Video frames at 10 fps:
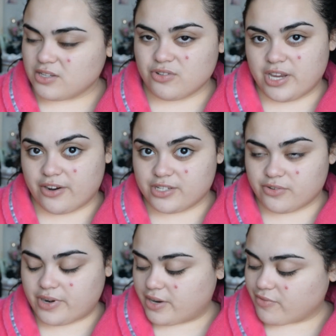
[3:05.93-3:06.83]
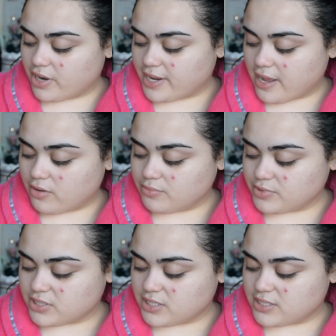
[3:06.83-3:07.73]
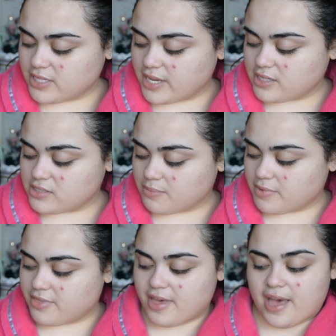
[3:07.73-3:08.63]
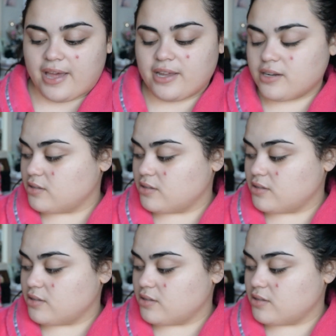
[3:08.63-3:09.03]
you hear it's already running out. I'm just going to take some of that.